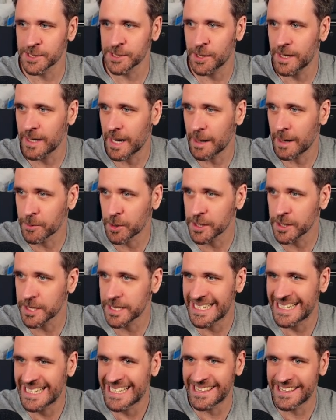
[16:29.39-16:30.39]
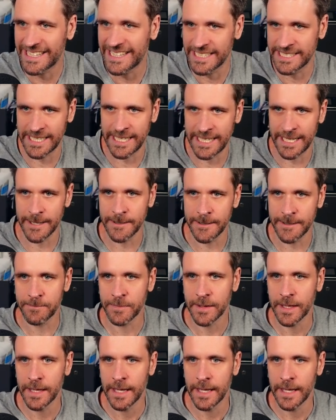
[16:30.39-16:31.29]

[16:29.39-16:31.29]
So I'm going to delete this here.